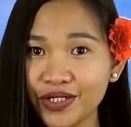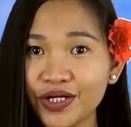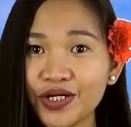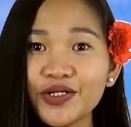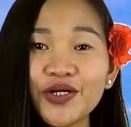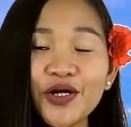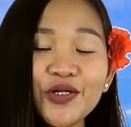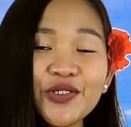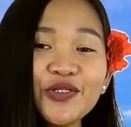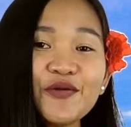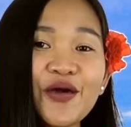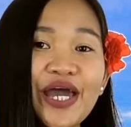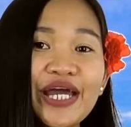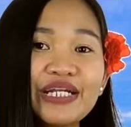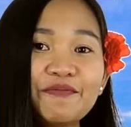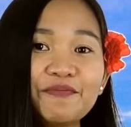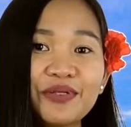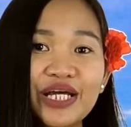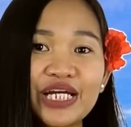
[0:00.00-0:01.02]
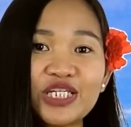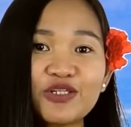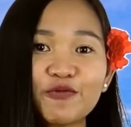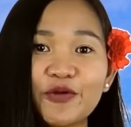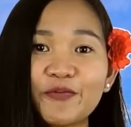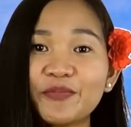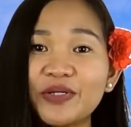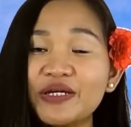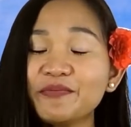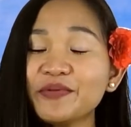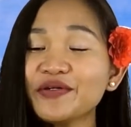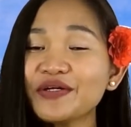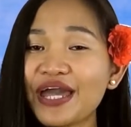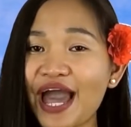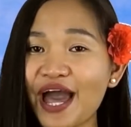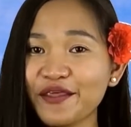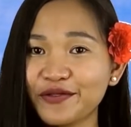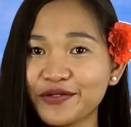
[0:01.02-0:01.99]
Go to any place where people
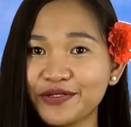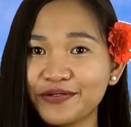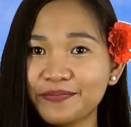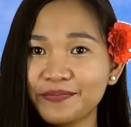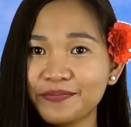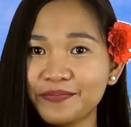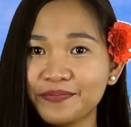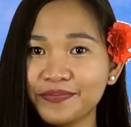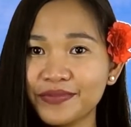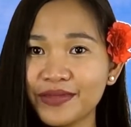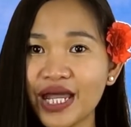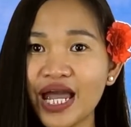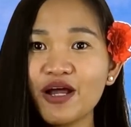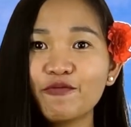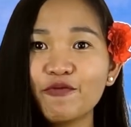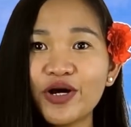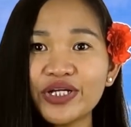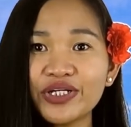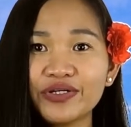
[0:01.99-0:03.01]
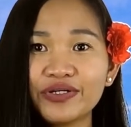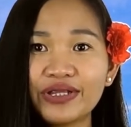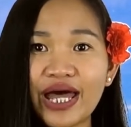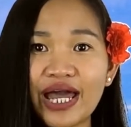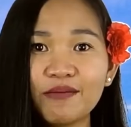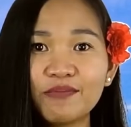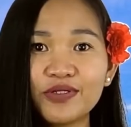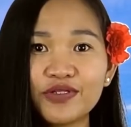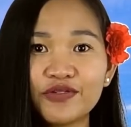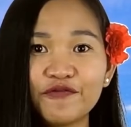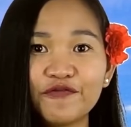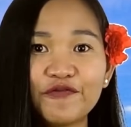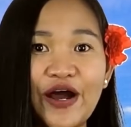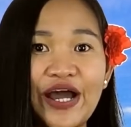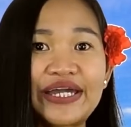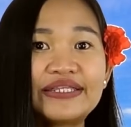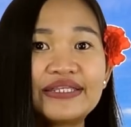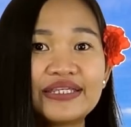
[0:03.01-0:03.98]
gather, and what you're liable to
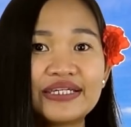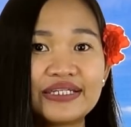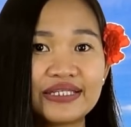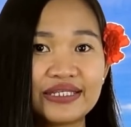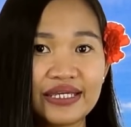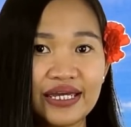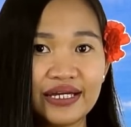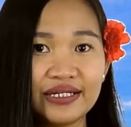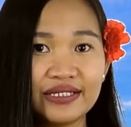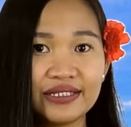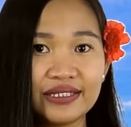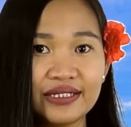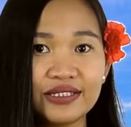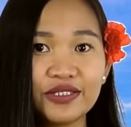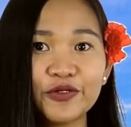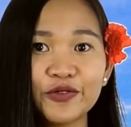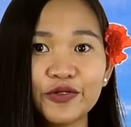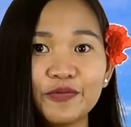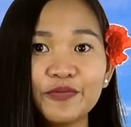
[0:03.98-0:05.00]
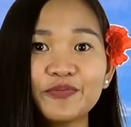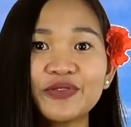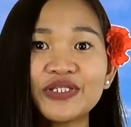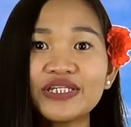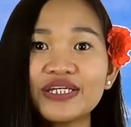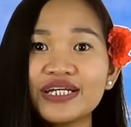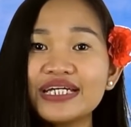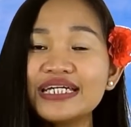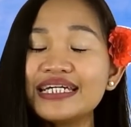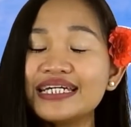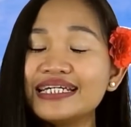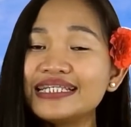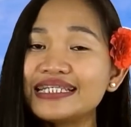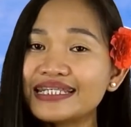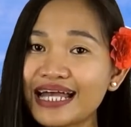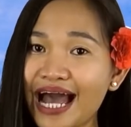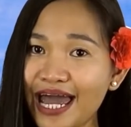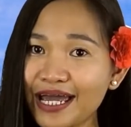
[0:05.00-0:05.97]
find these days is a group sitting in
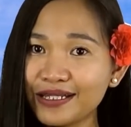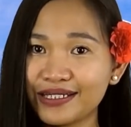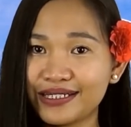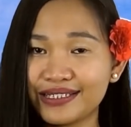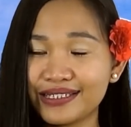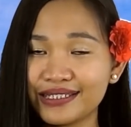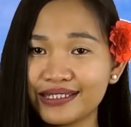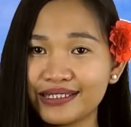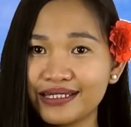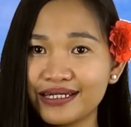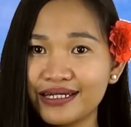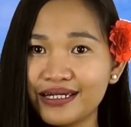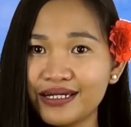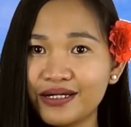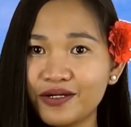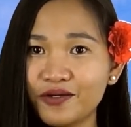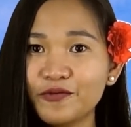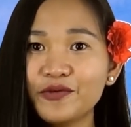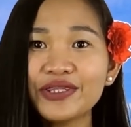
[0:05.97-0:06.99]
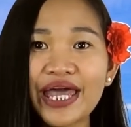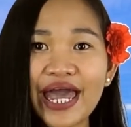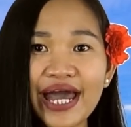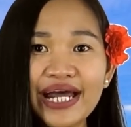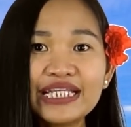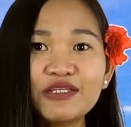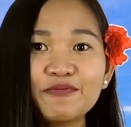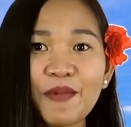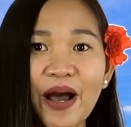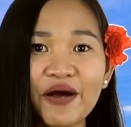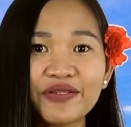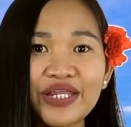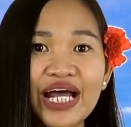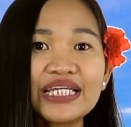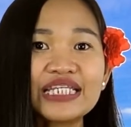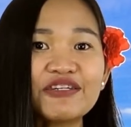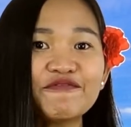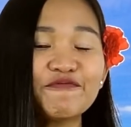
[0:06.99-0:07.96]
silence, with heads bowed
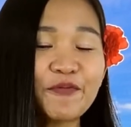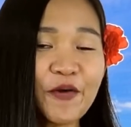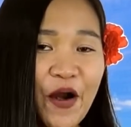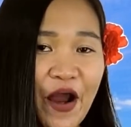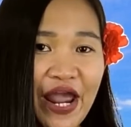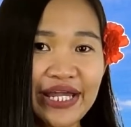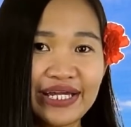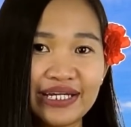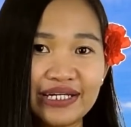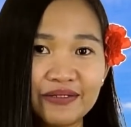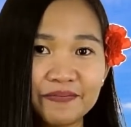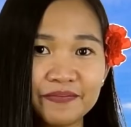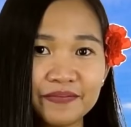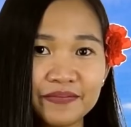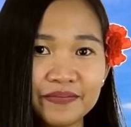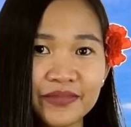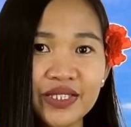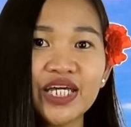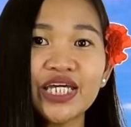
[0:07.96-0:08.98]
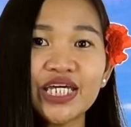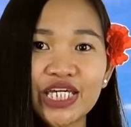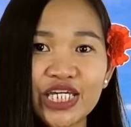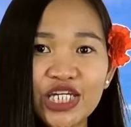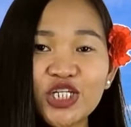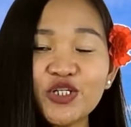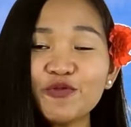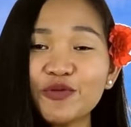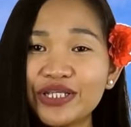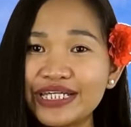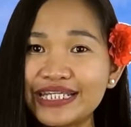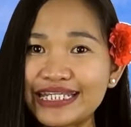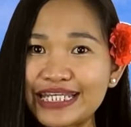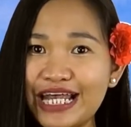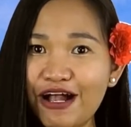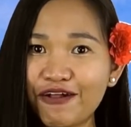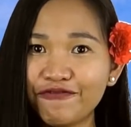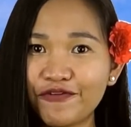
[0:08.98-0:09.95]
as if praying, each with a
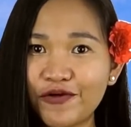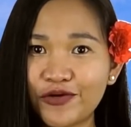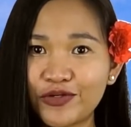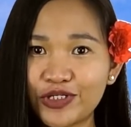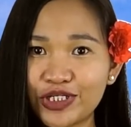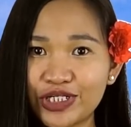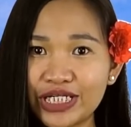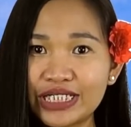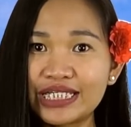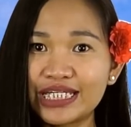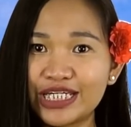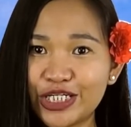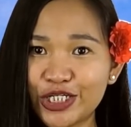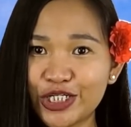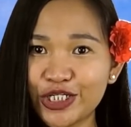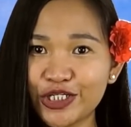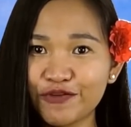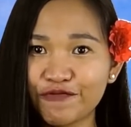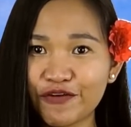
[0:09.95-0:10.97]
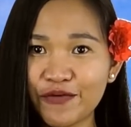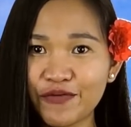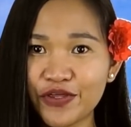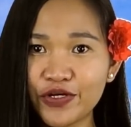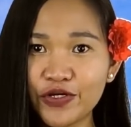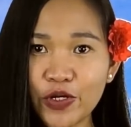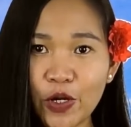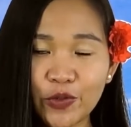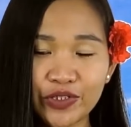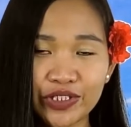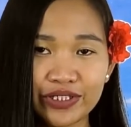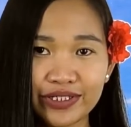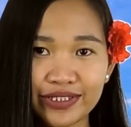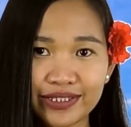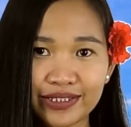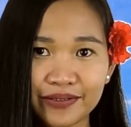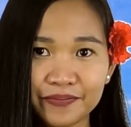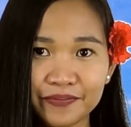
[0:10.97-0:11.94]
cell phone just inches from their
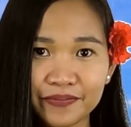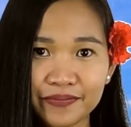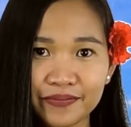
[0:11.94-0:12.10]
noses.